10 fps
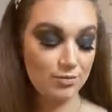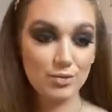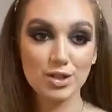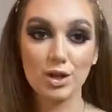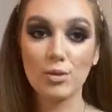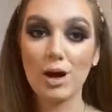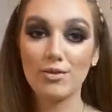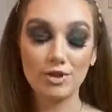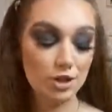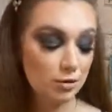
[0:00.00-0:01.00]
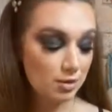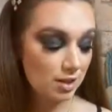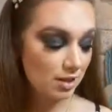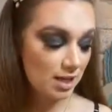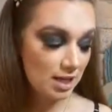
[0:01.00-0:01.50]
So I've used
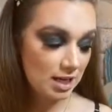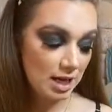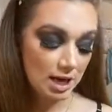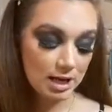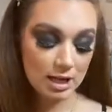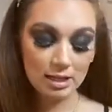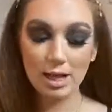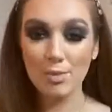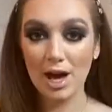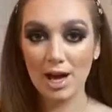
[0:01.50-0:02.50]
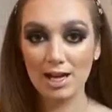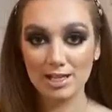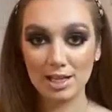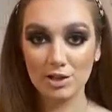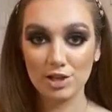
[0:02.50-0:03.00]
the Glamour
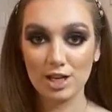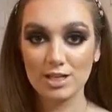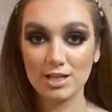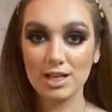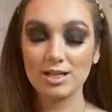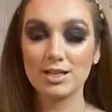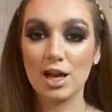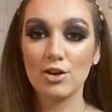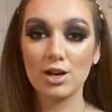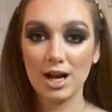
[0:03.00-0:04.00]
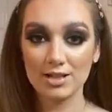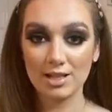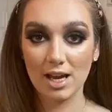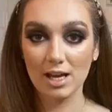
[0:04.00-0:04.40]
eyelashes in style Cassie.